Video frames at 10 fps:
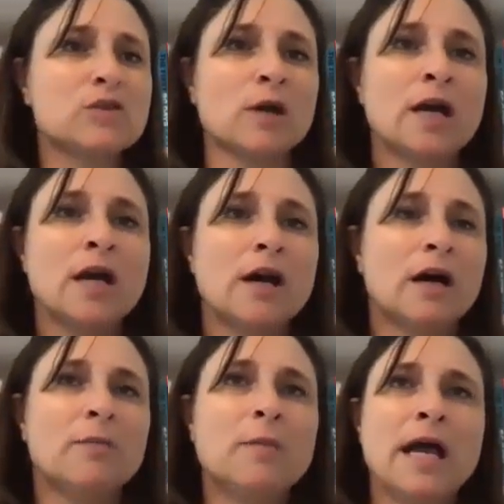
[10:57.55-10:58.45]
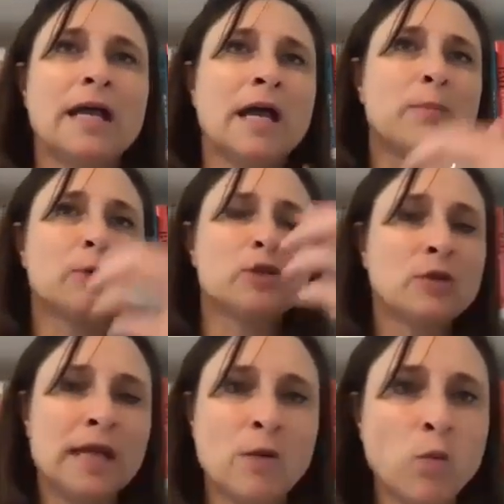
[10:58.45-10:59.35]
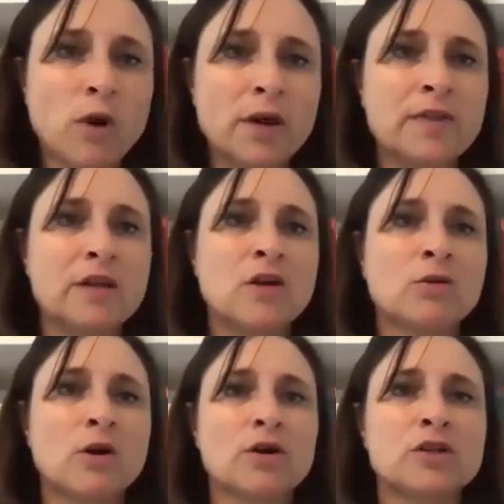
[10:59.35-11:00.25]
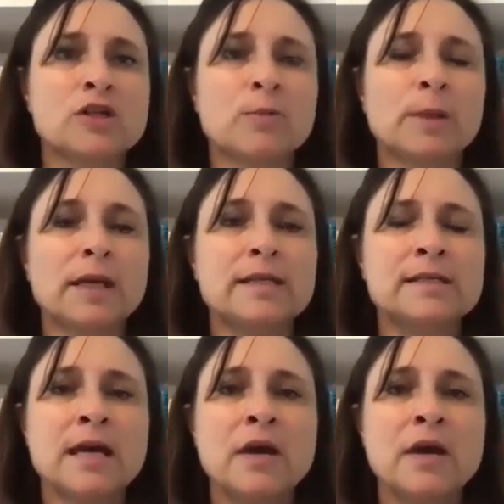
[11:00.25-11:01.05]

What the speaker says: or an opportunity at work that no longer took place,